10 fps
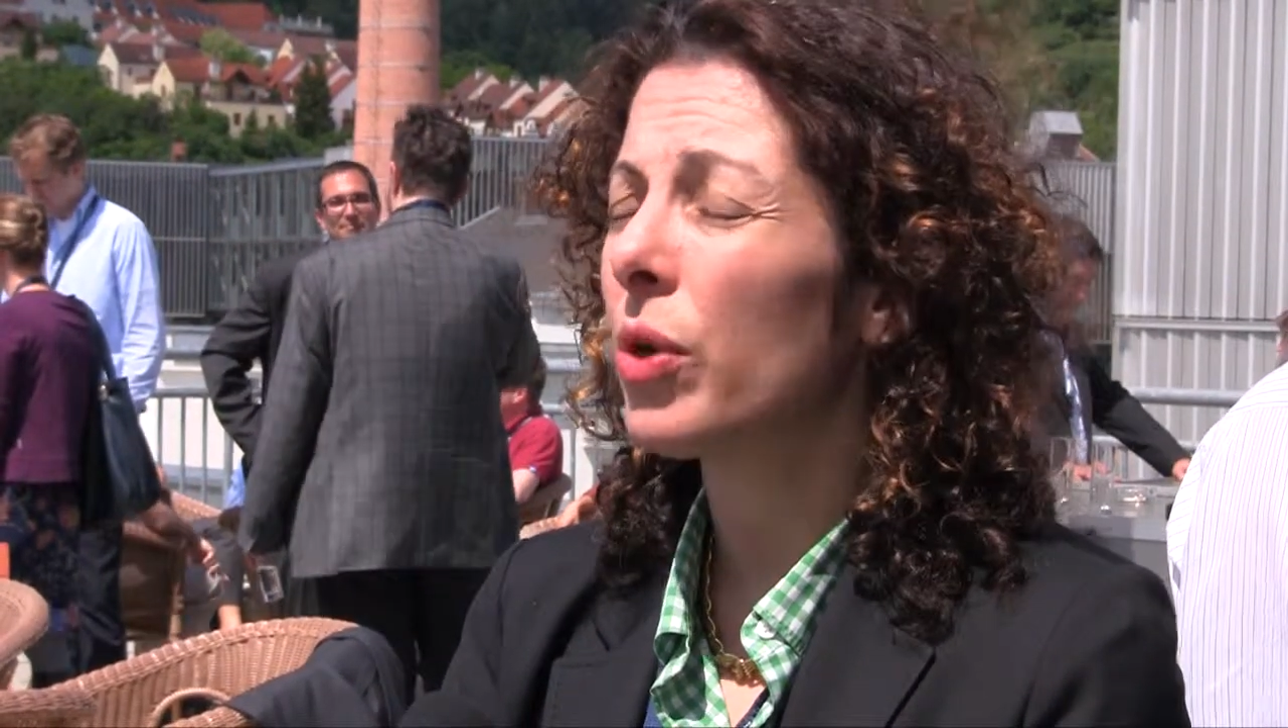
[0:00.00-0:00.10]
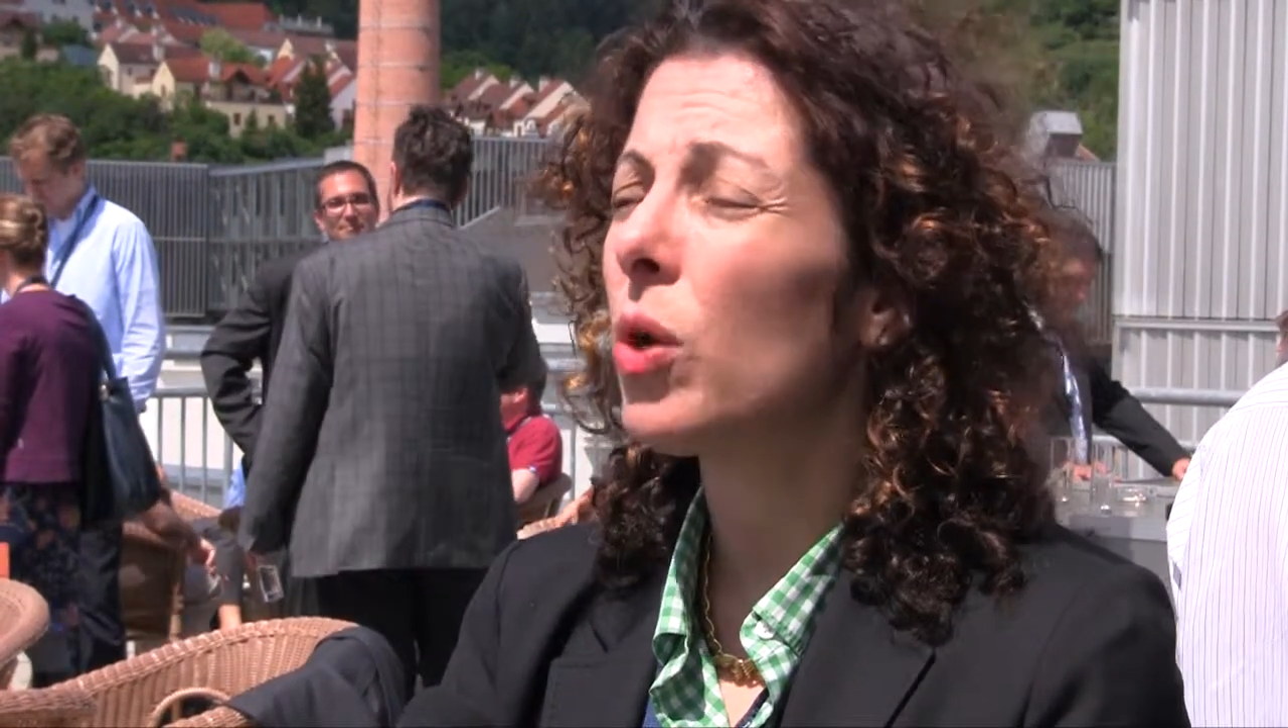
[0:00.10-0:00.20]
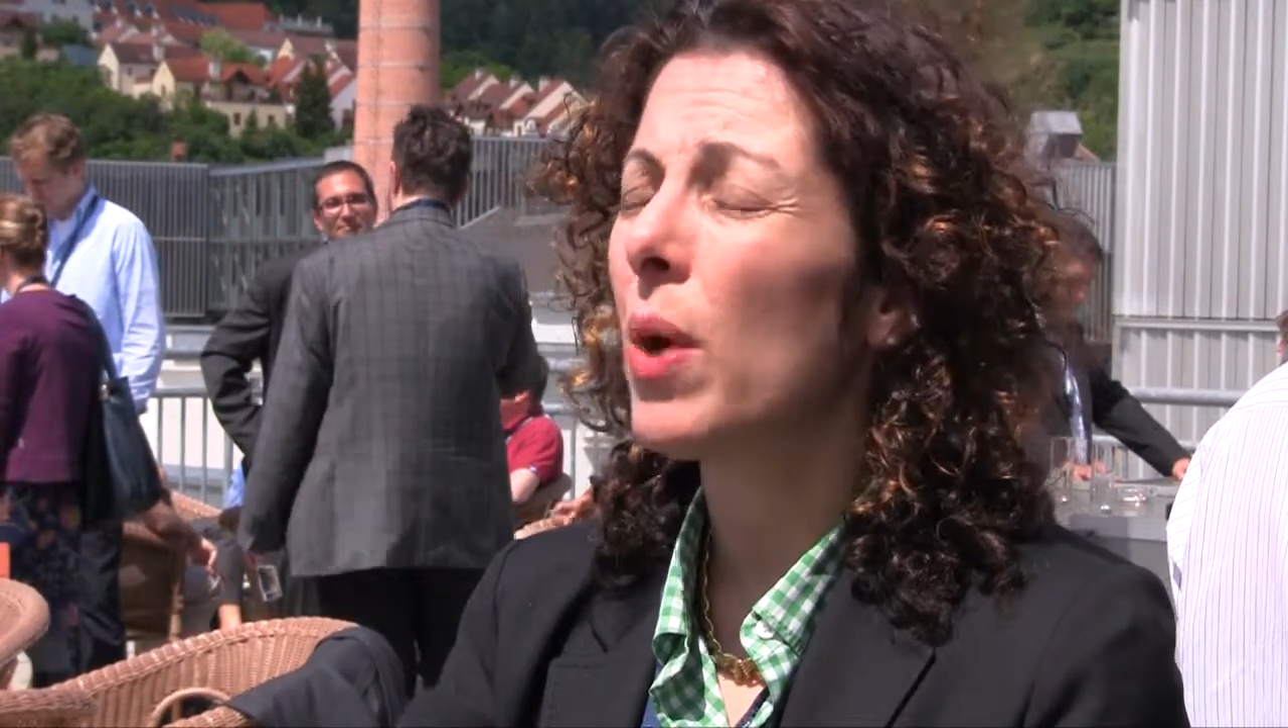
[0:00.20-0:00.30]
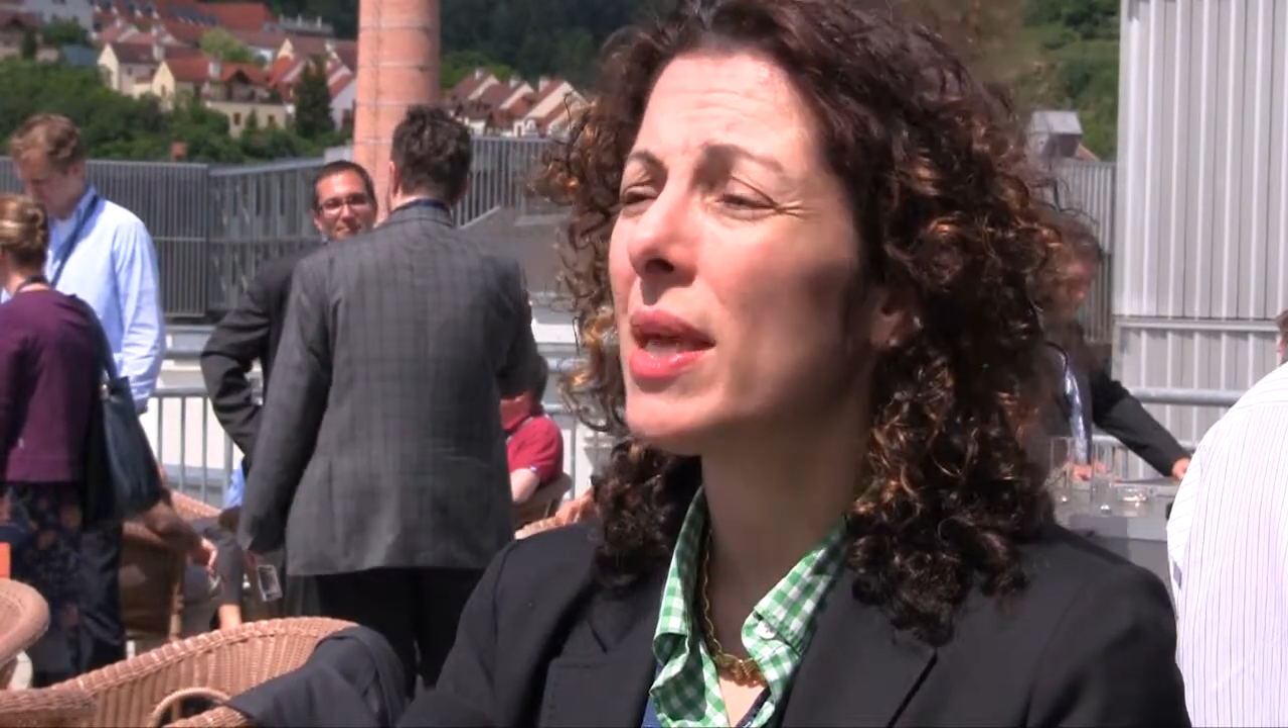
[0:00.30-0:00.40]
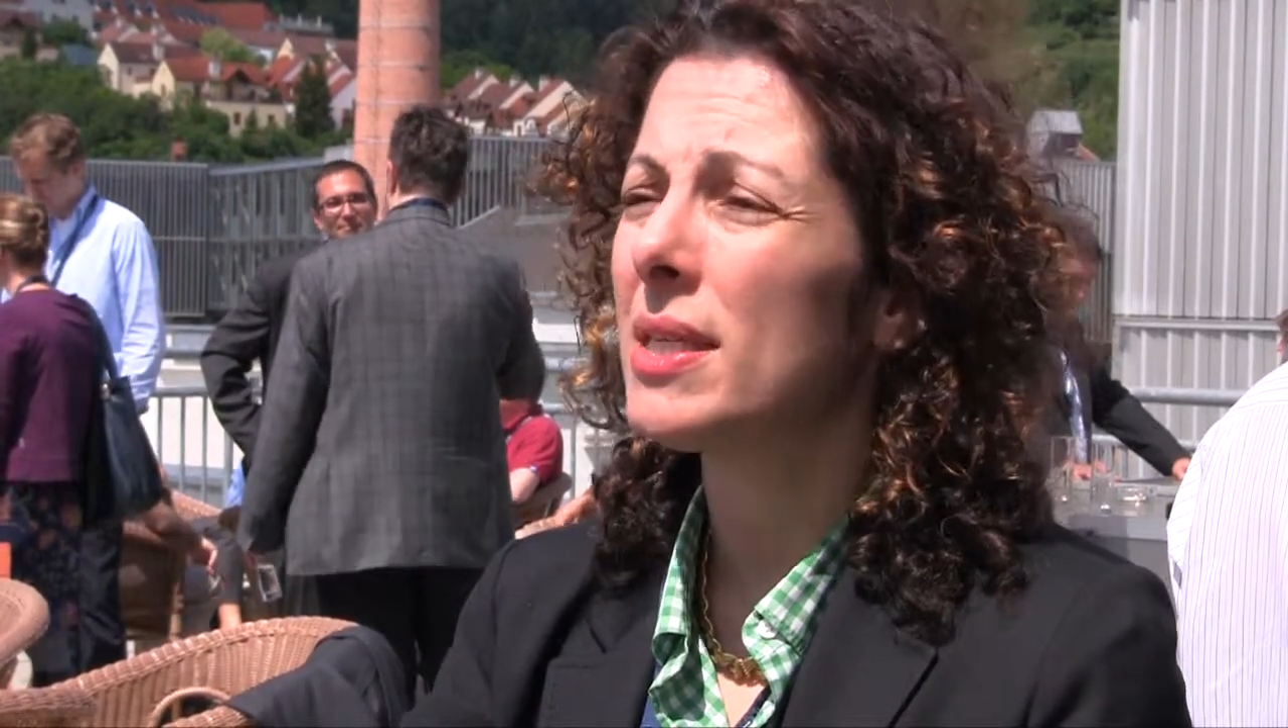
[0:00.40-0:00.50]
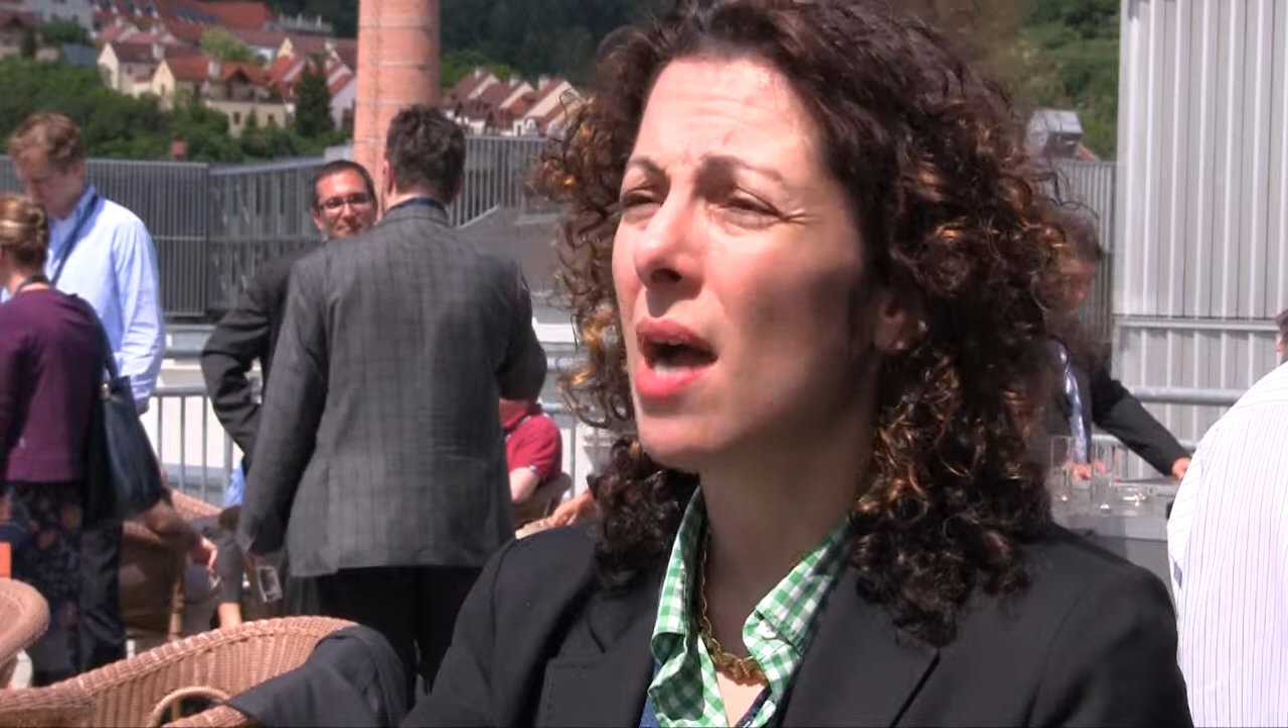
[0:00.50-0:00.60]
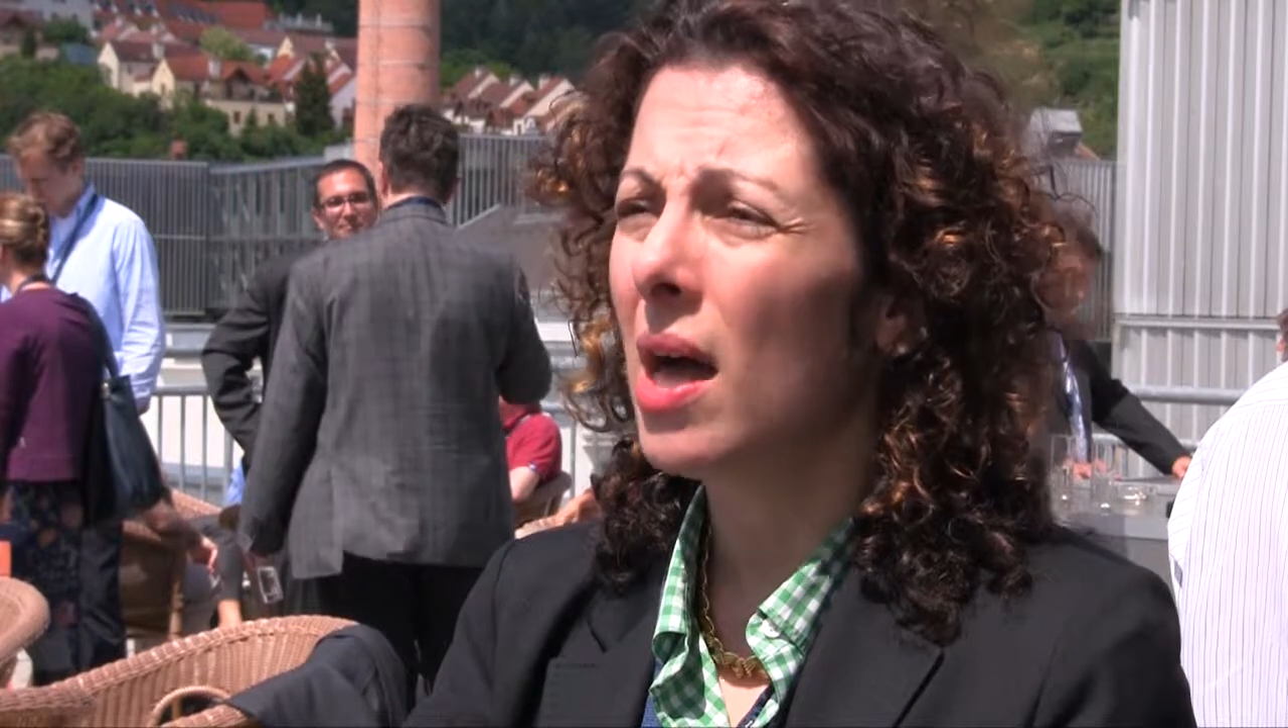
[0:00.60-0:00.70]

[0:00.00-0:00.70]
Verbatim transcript: real ways to